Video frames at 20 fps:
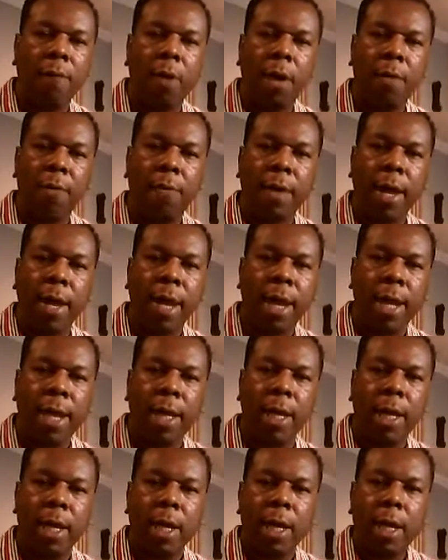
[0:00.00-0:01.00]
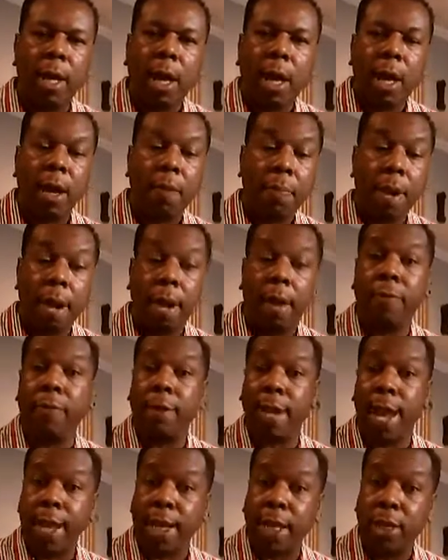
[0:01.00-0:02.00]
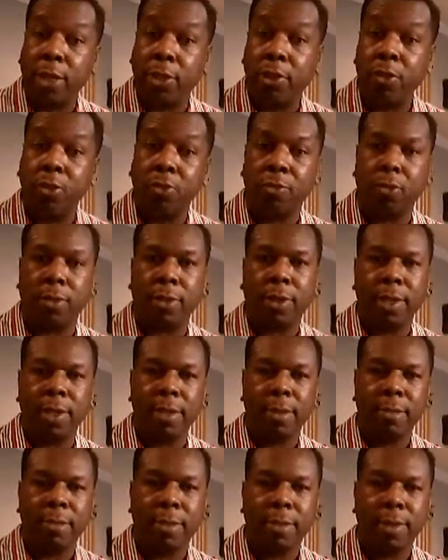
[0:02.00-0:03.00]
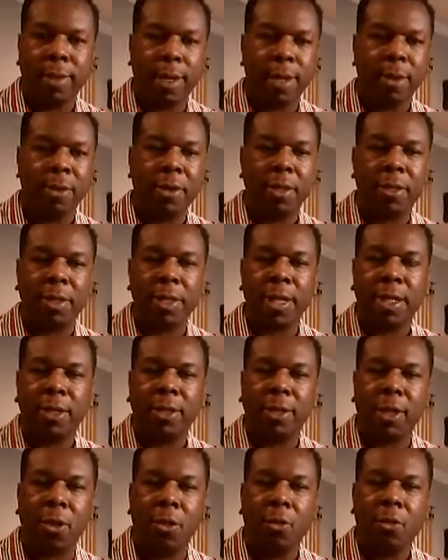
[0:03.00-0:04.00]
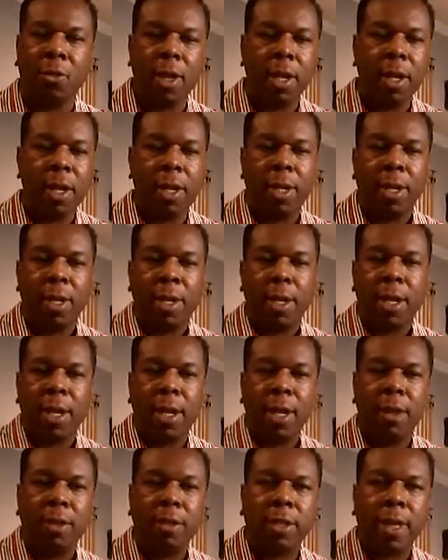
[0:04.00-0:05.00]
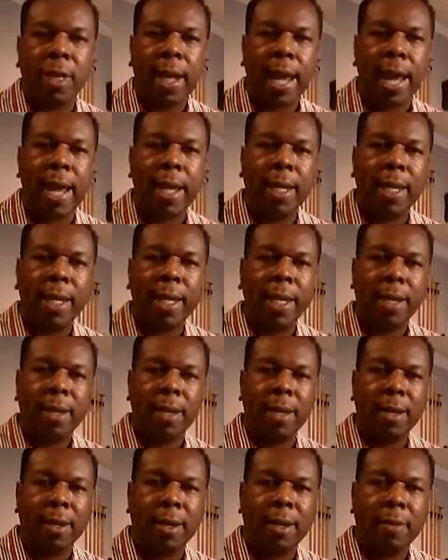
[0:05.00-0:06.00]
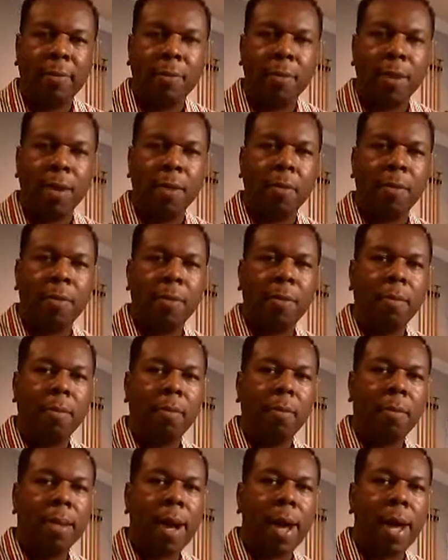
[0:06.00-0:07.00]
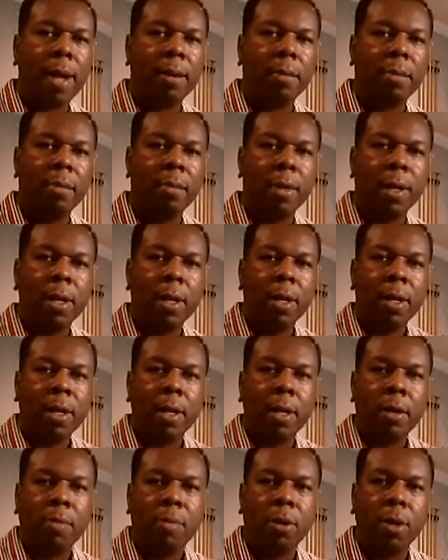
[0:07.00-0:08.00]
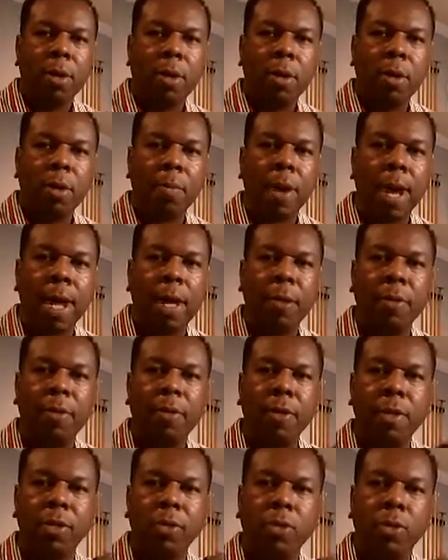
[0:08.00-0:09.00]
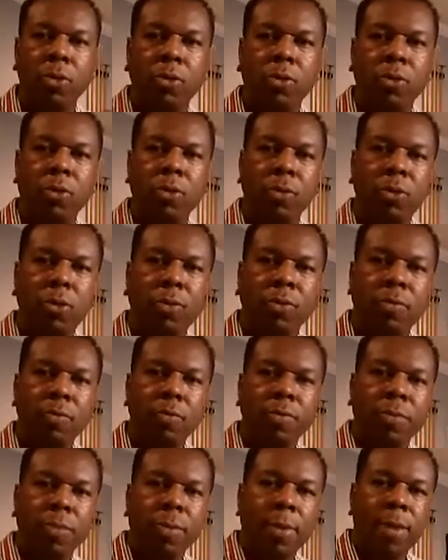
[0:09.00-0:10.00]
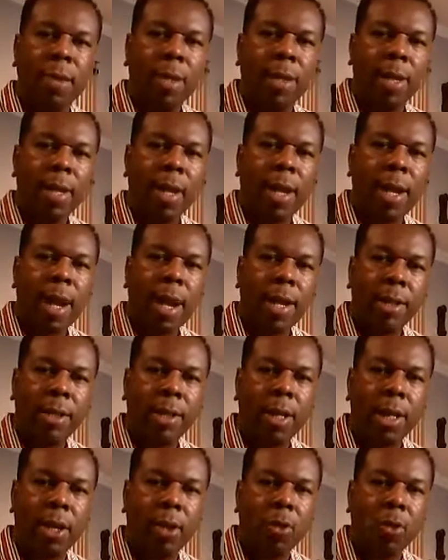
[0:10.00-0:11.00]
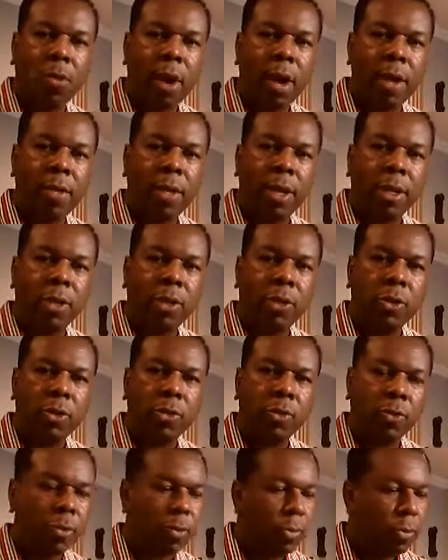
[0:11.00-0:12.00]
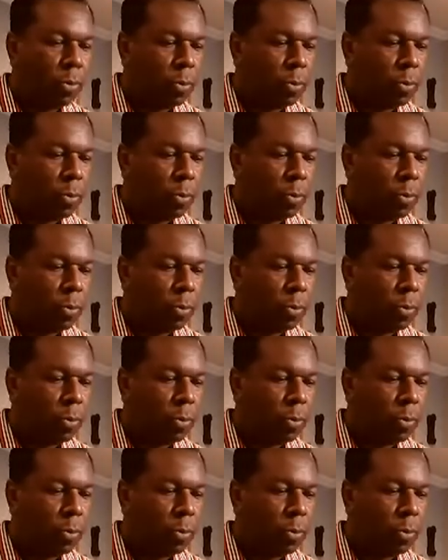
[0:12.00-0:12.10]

of a pair of Nike shoes. As you can see, so here's the Nike bottom, put on the bottom of the shoe, and I continue to wear this shoe.